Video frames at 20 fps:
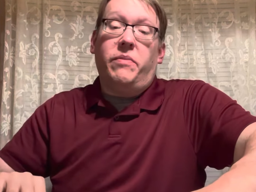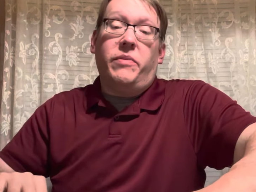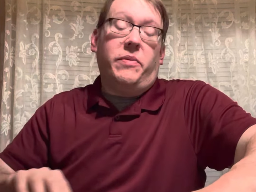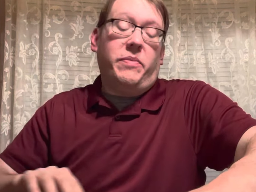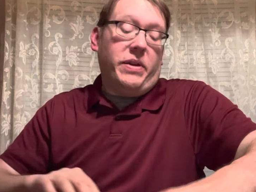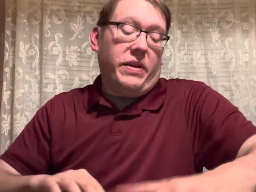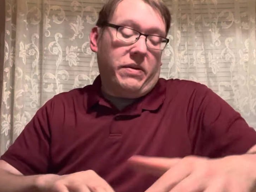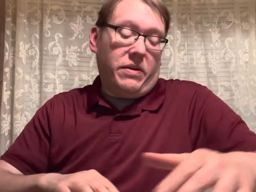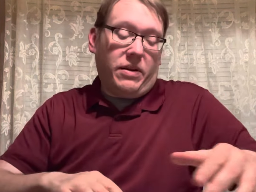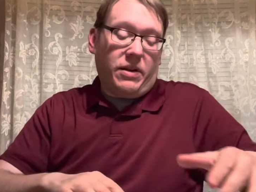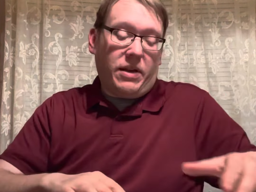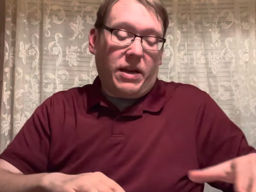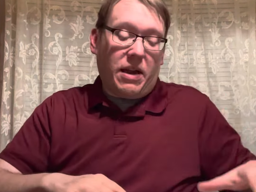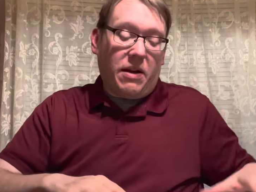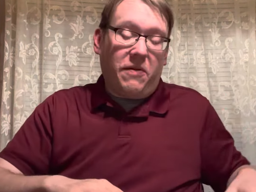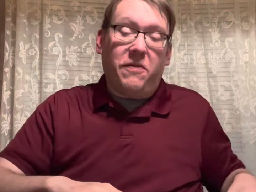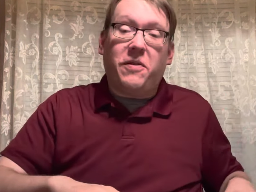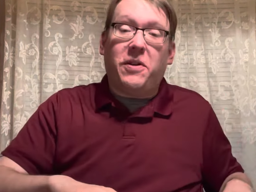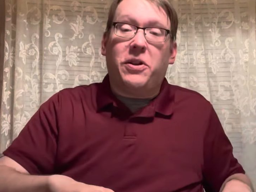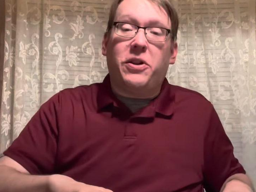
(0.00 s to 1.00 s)
It'd be kind
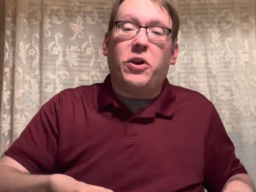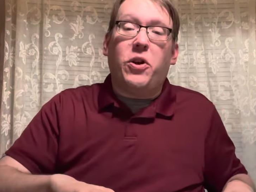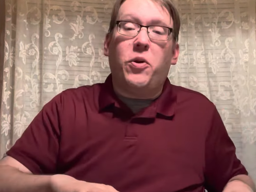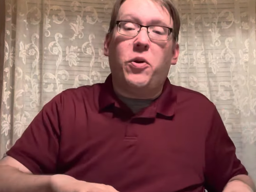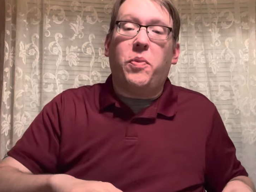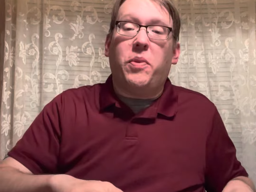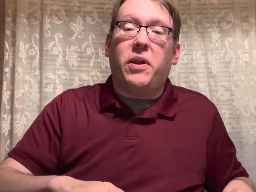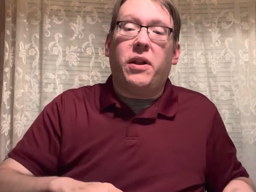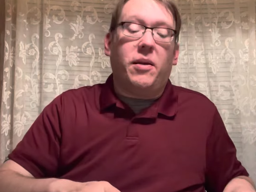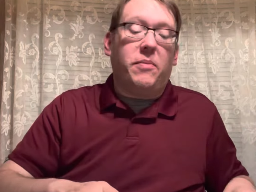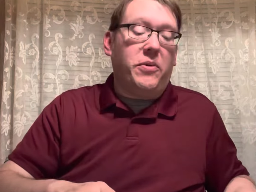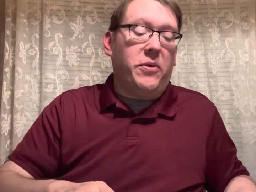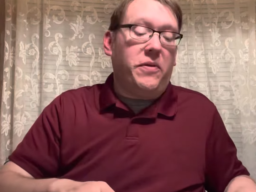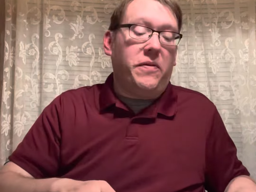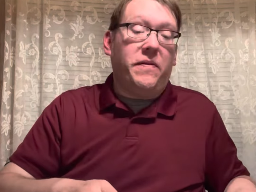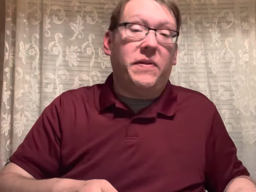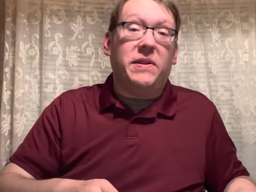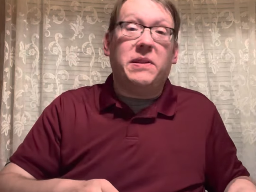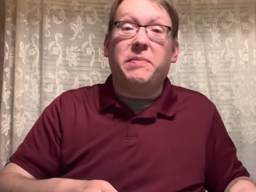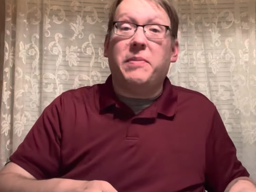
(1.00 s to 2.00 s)
of fun to open it up to a
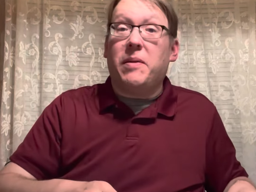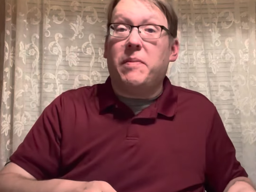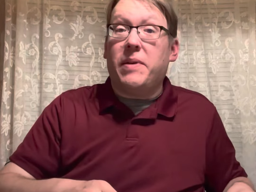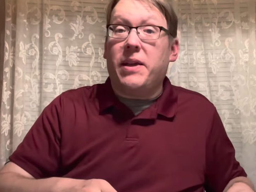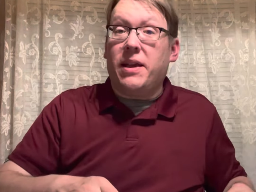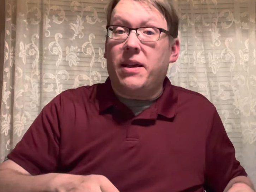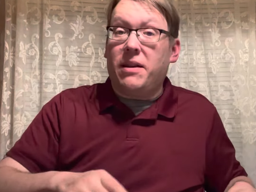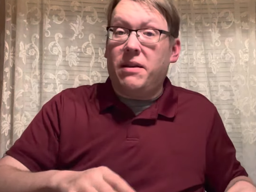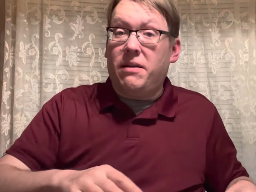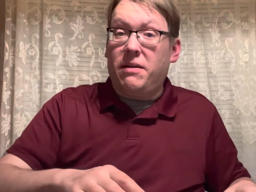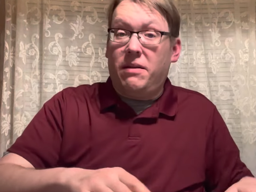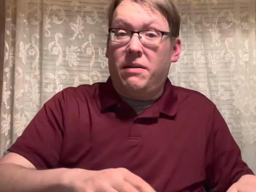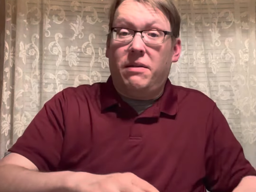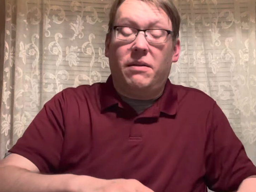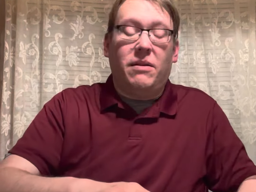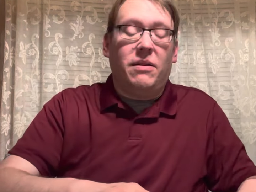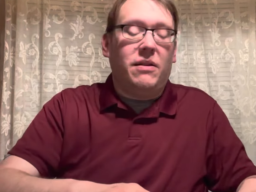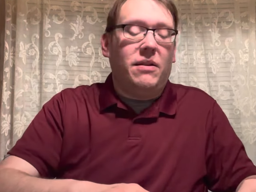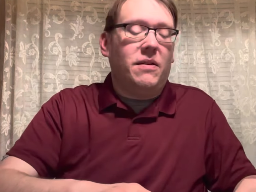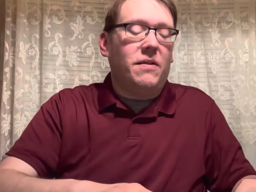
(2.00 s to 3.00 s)
Vince McMahon
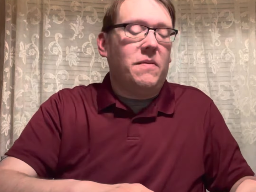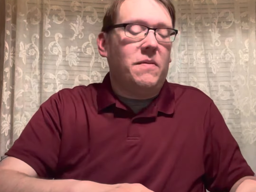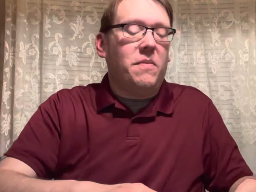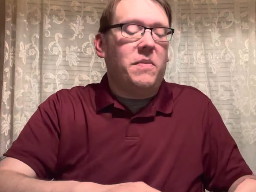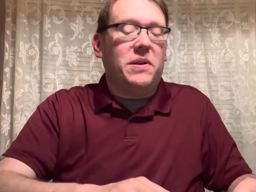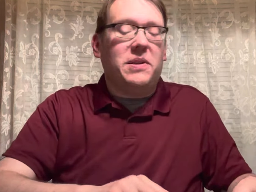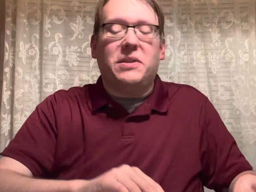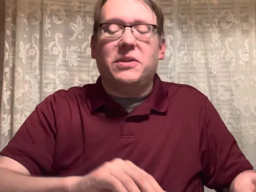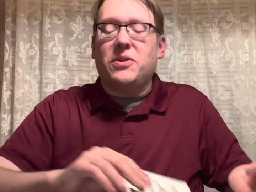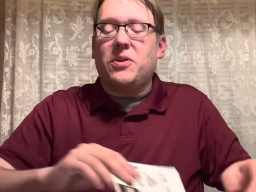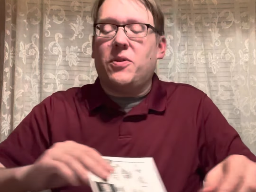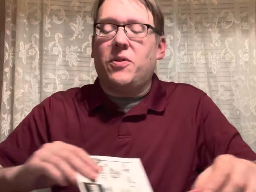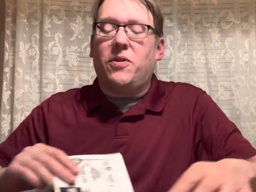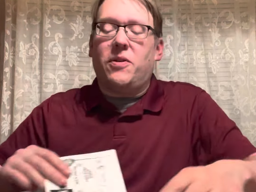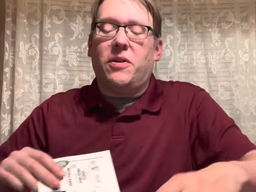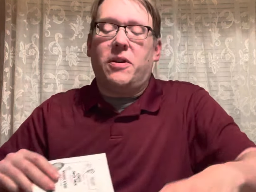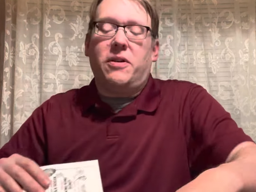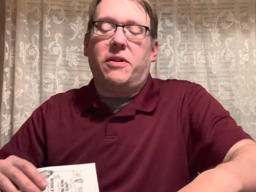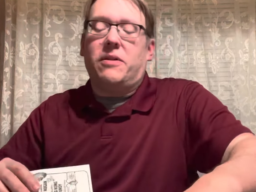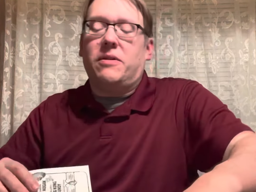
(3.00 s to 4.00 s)
business
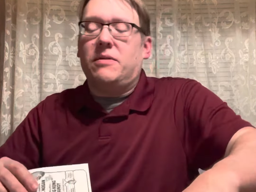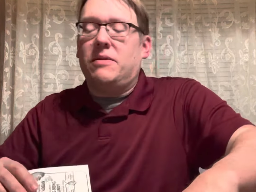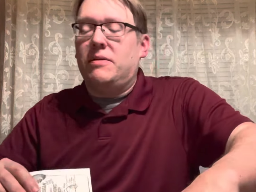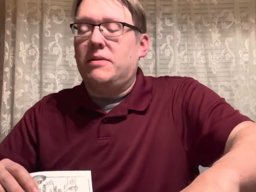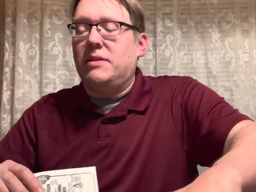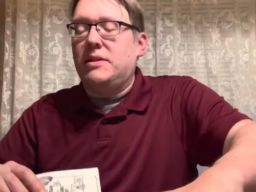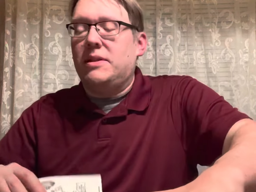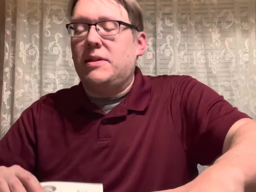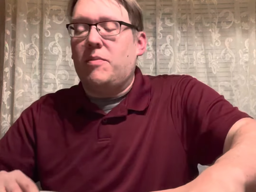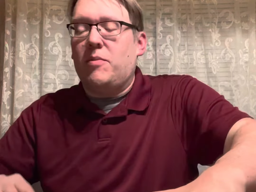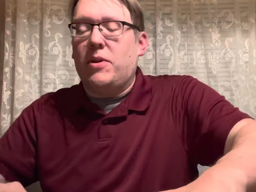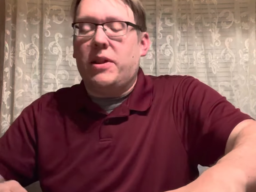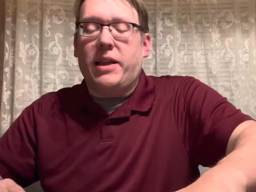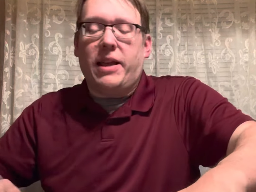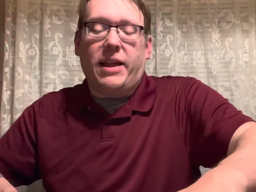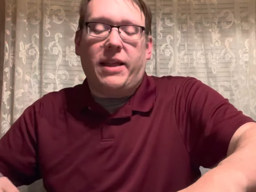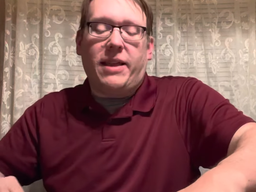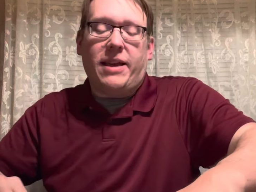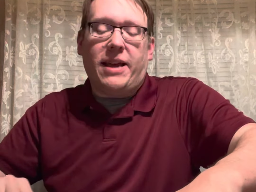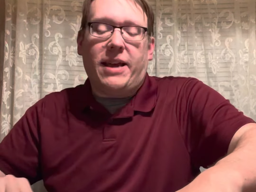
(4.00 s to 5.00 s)
card or someone
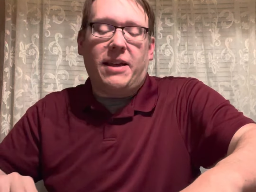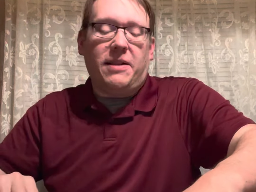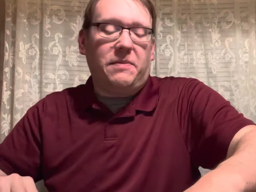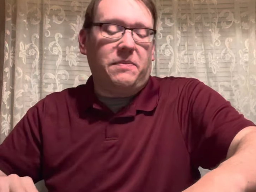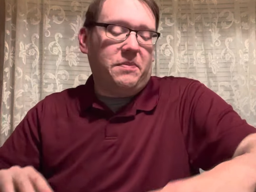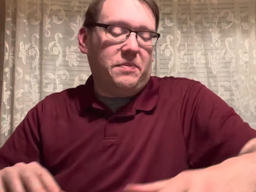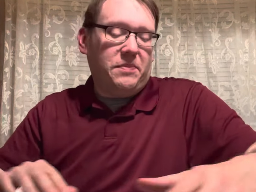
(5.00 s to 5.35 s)
like that.